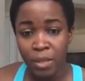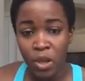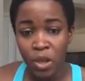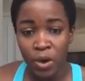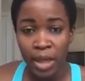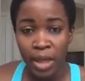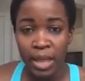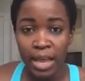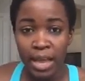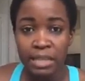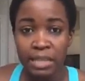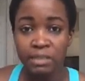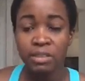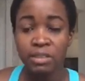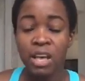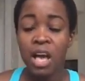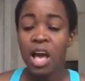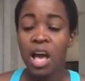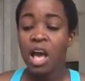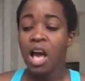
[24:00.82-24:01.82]
Okay, guys,
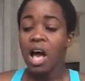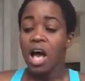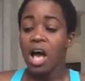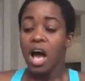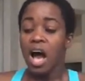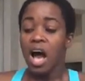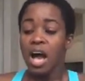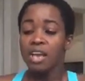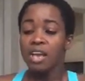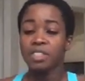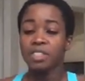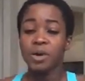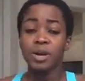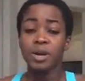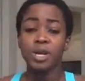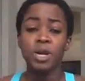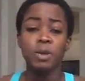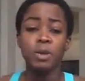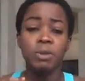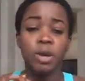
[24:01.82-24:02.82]
if there
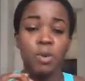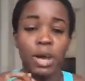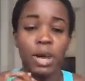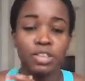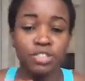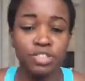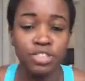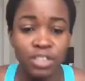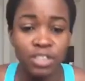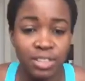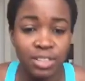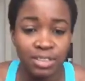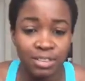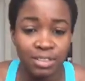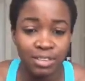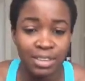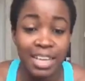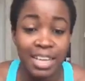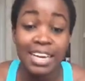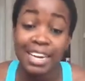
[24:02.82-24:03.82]
are no more
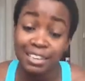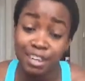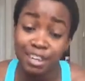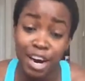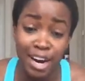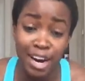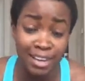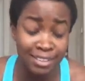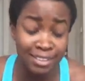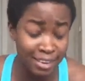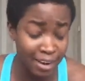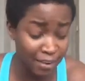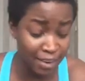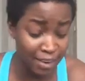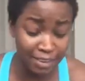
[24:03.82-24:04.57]
questions, it is hard, Sarah.